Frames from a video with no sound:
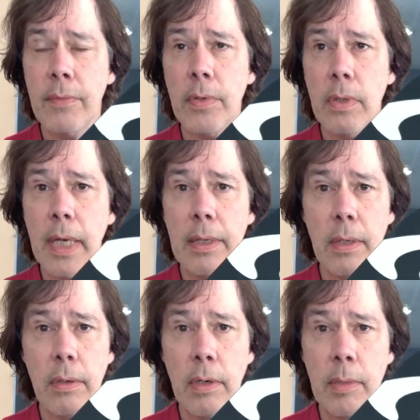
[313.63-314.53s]
If you like the
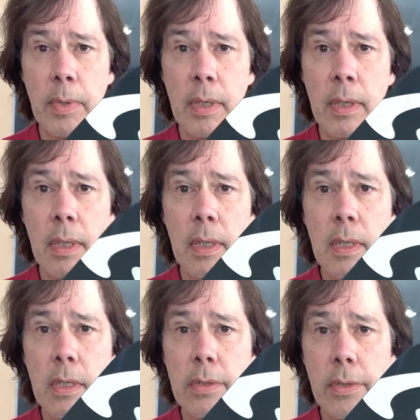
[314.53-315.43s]
carbon
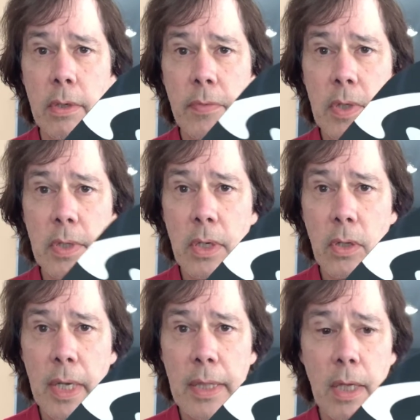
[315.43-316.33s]
surface and you
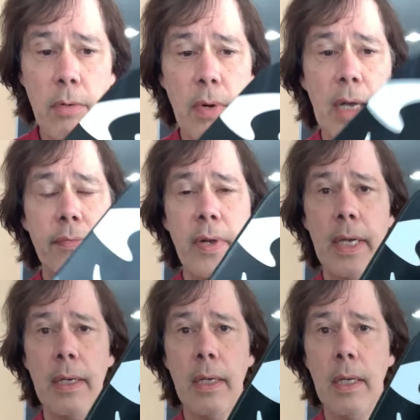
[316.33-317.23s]
like the graphite,